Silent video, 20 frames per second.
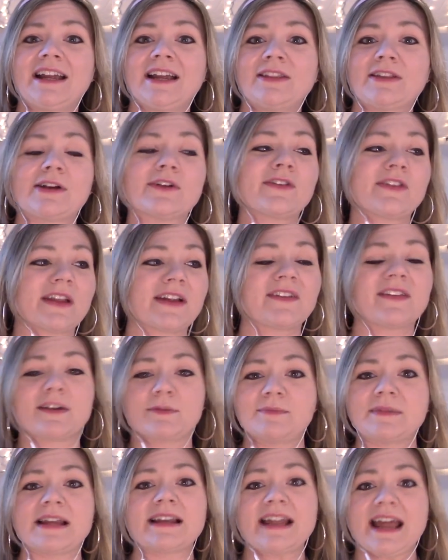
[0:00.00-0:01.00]
There's, like,
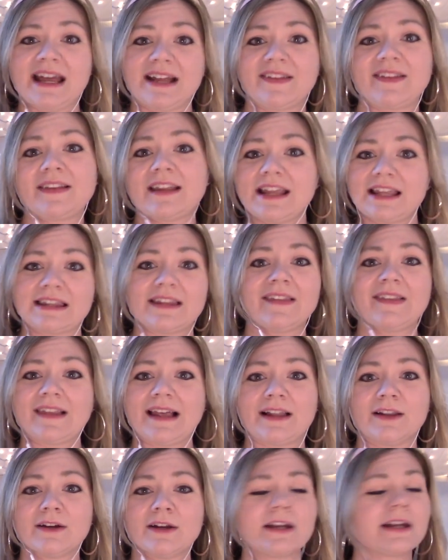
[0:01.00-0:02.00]
something nasty in the
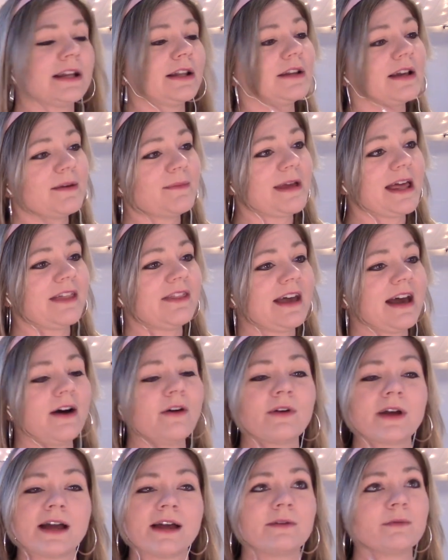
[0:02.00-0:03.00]
cellar. You're going to leave me on that?
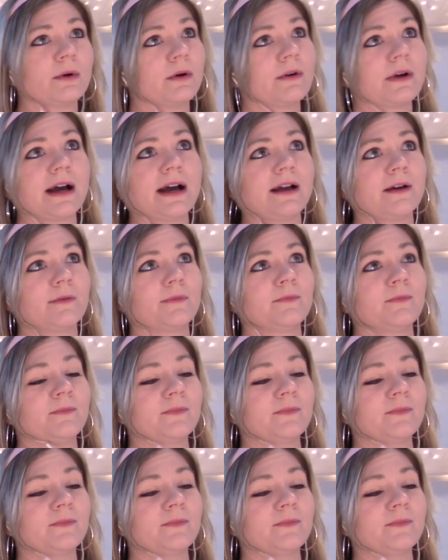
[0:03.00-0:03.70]
Okay, okay.